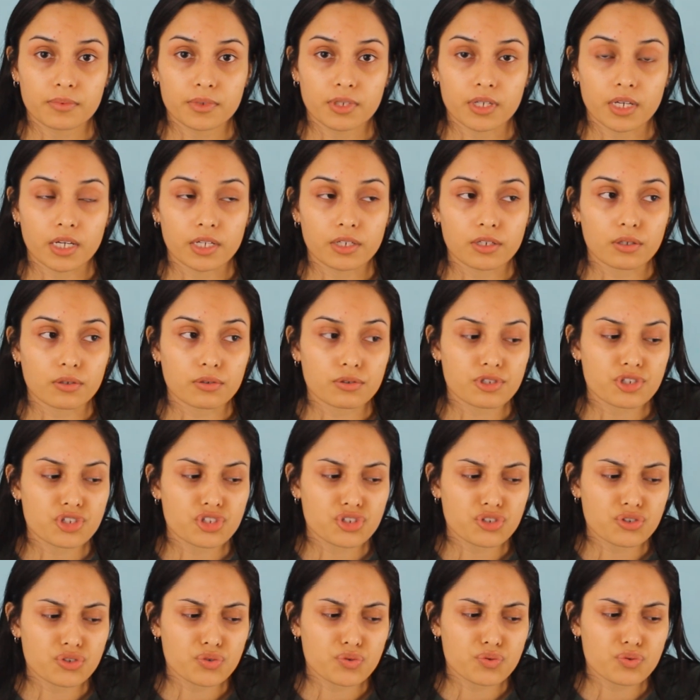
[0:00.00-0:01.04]
Okay, no
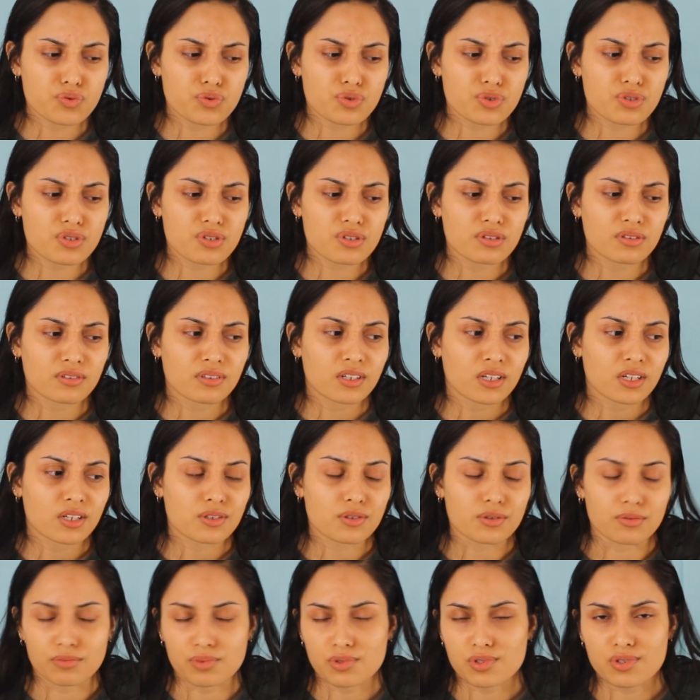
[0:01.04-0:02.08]
shoes,
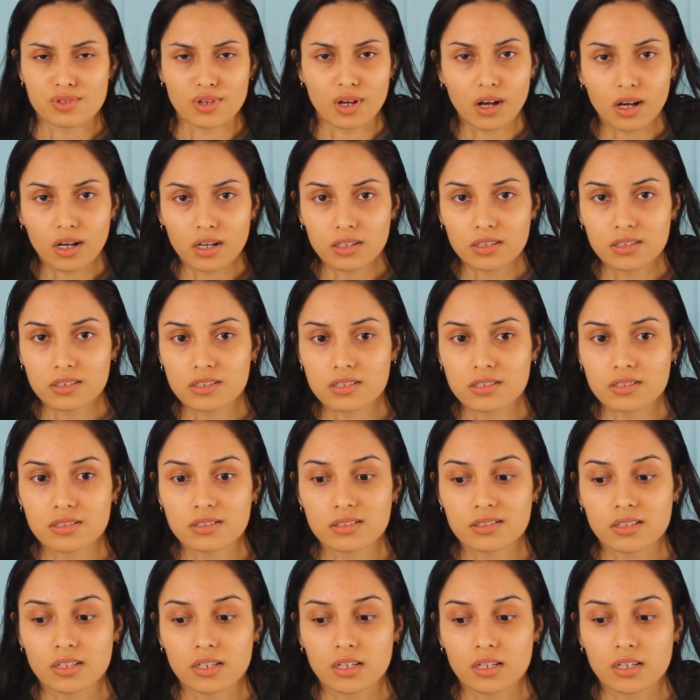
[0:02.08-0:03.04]
no socks,